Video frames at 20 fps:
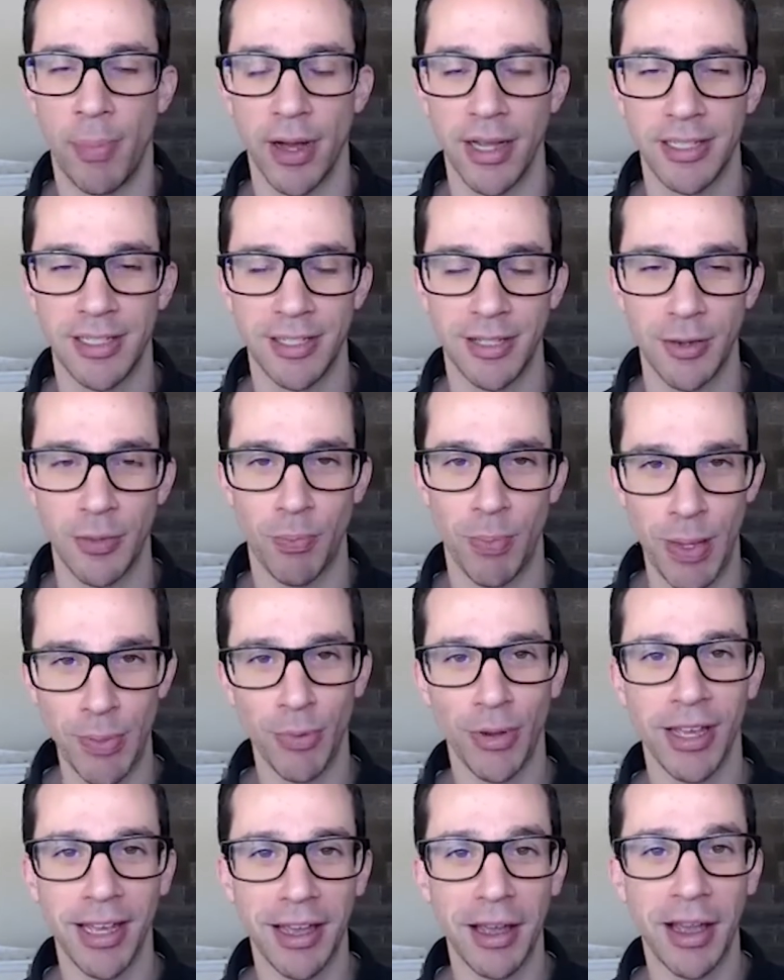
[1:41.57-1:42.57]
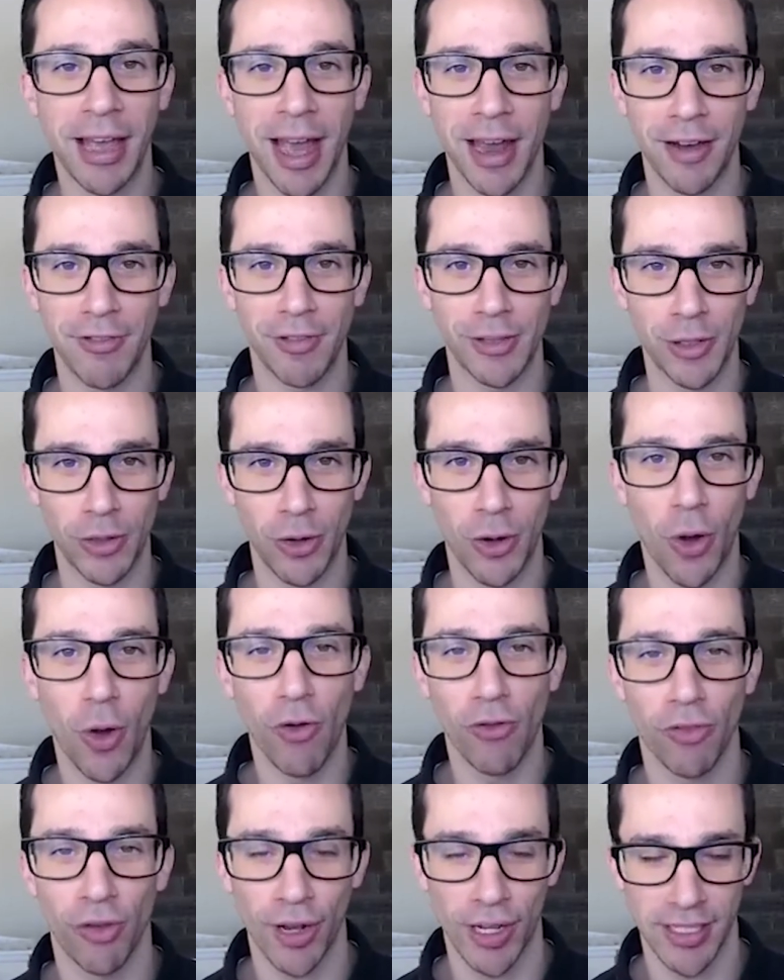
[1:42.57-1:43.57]
But people can get kind of a little
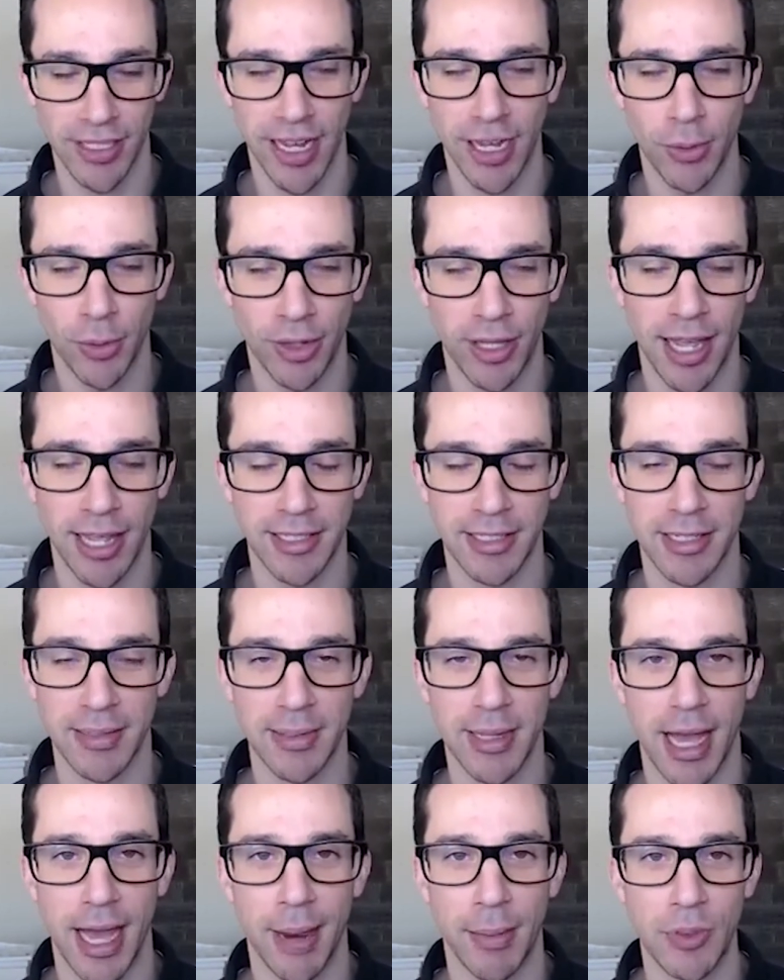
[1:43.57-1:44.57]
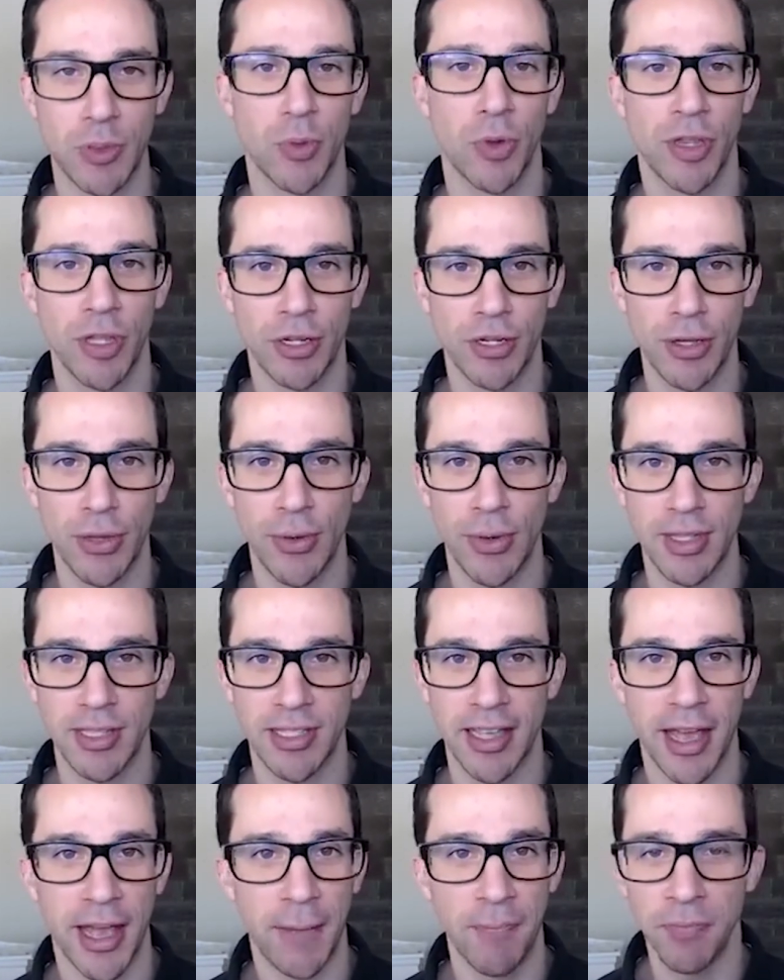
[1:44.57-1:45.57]
overexcited with that sometimes, and what they do is
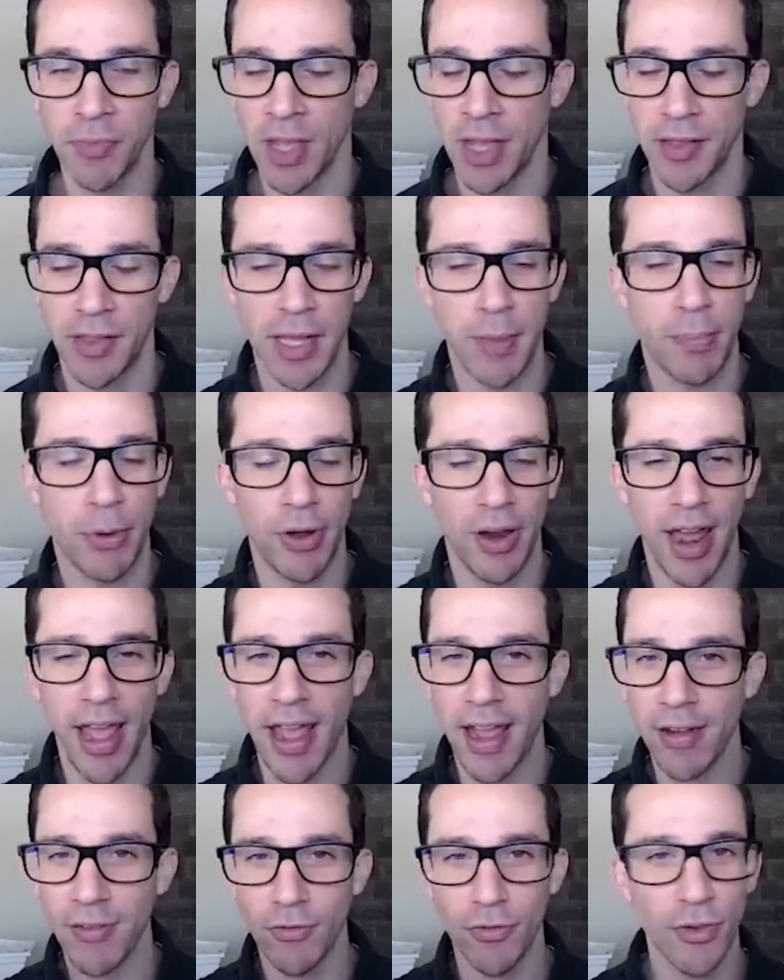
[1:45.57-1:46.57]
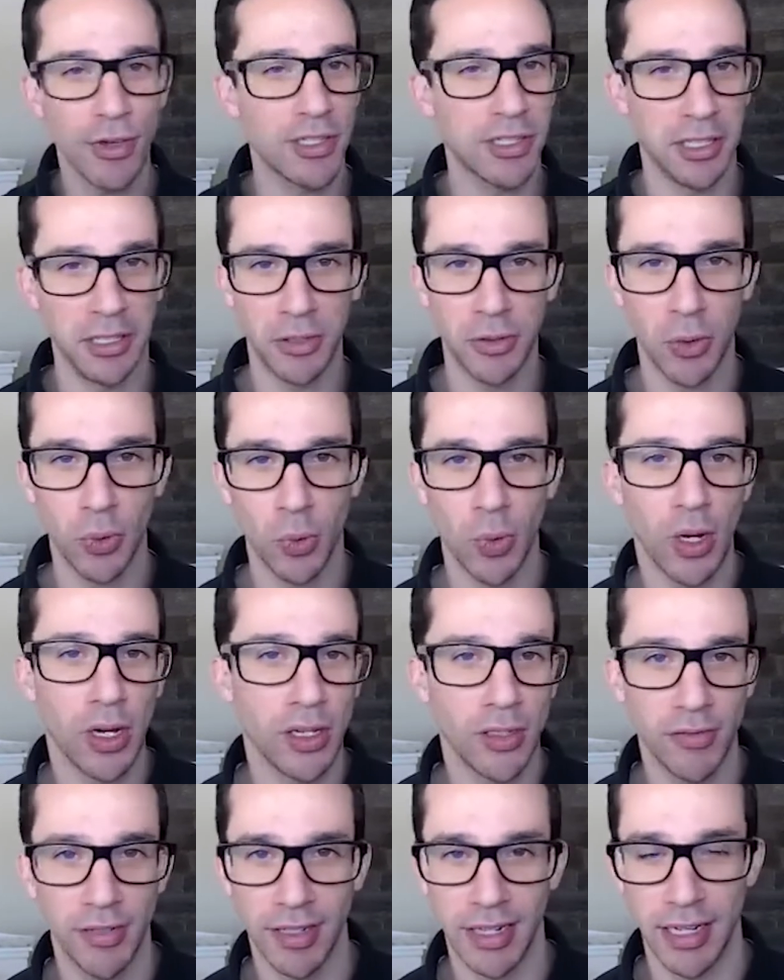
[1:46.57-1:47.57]
that they put every single
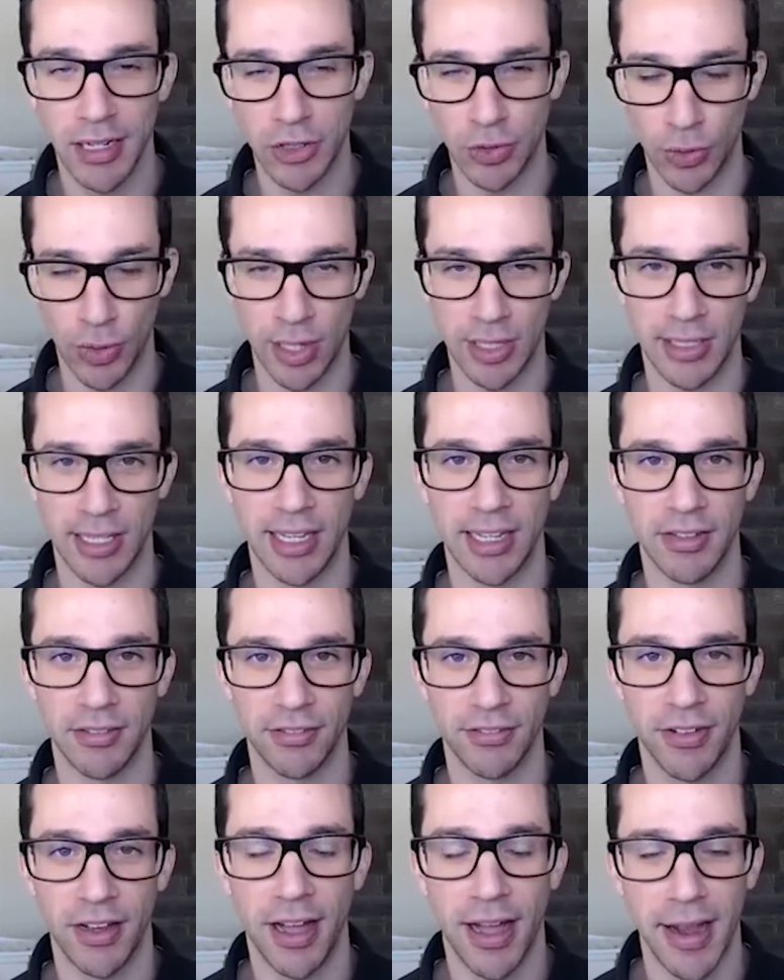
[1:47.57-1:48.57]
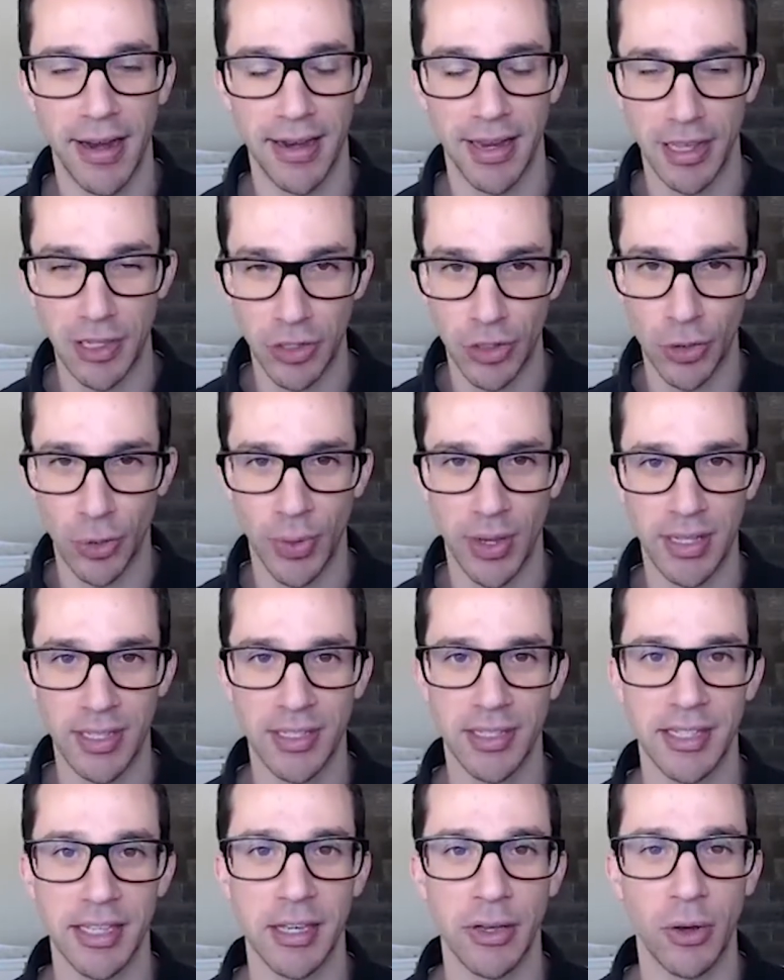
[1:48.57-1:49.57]
relevant interest they can find into a
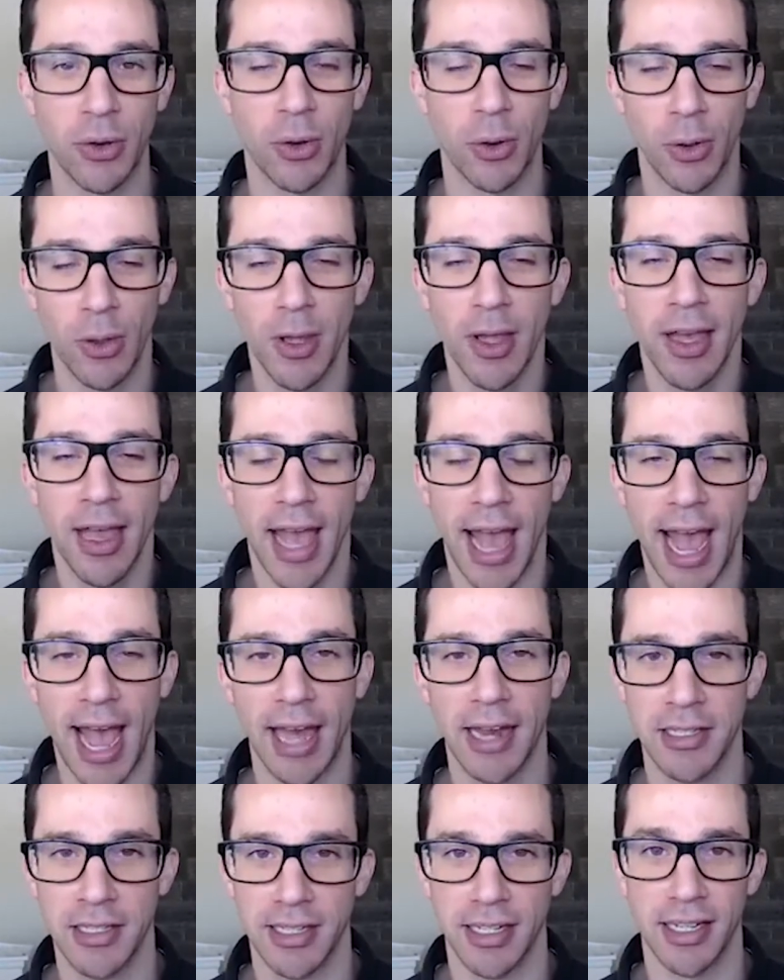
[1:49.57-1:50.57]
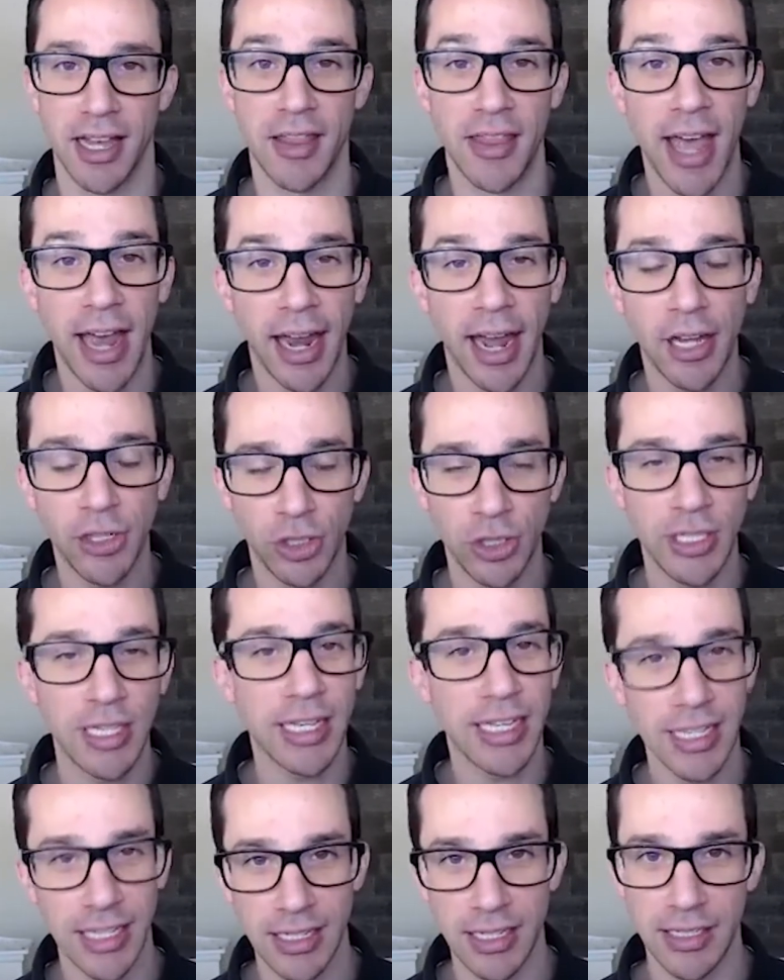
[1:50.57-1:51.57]
single ad set, and that
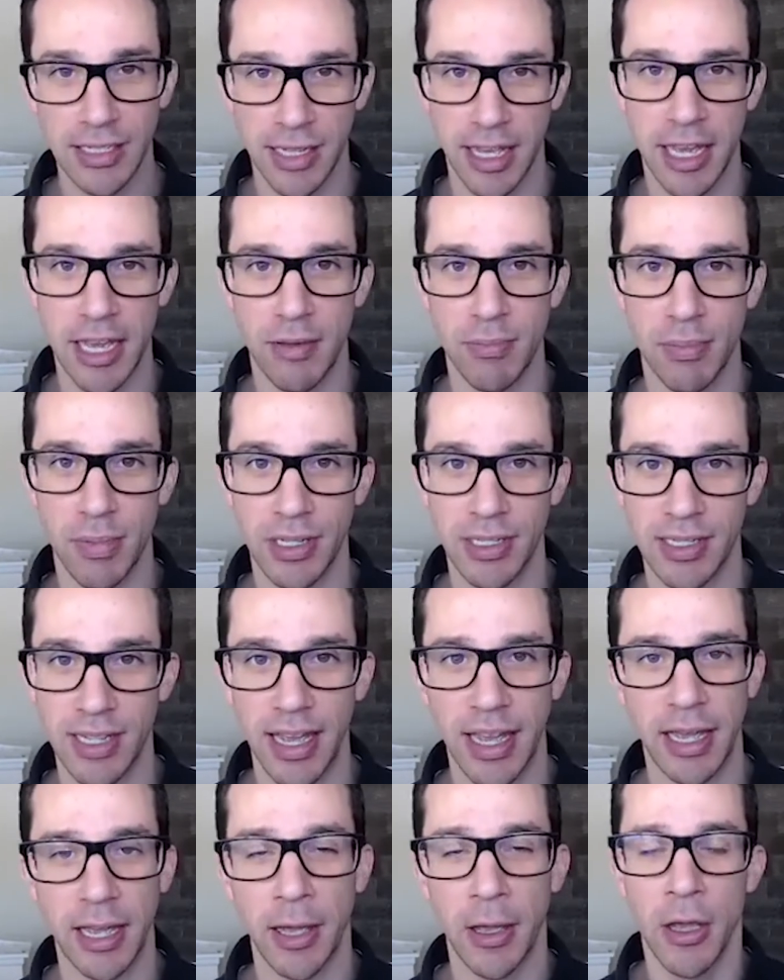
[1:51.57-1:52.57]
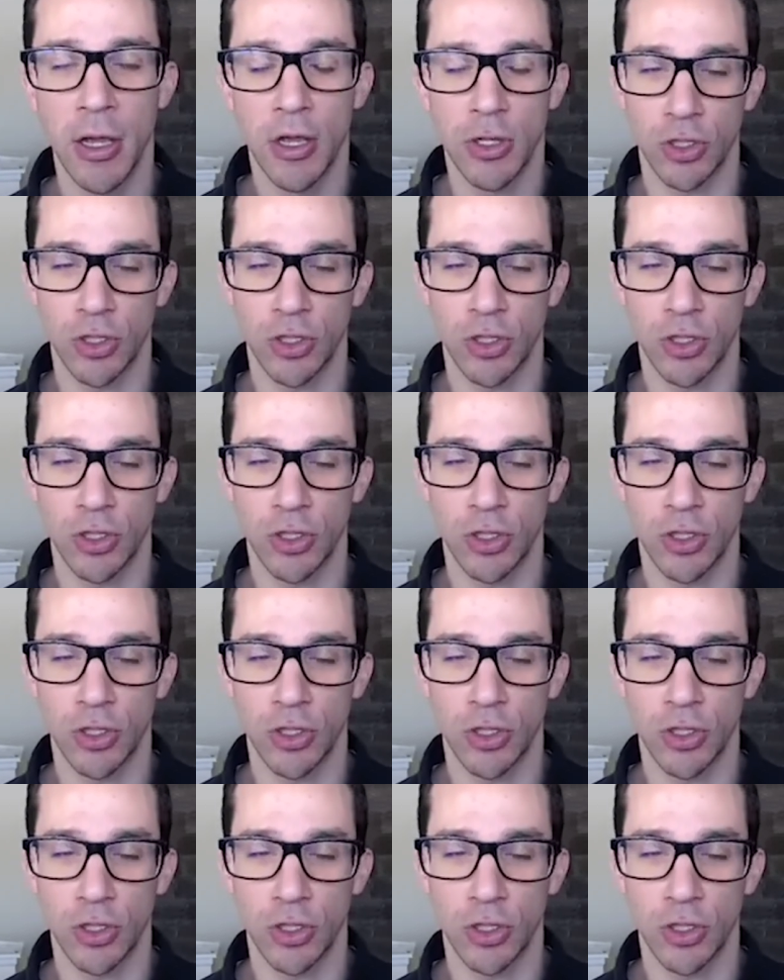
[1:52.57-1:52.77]
actually is a mistake.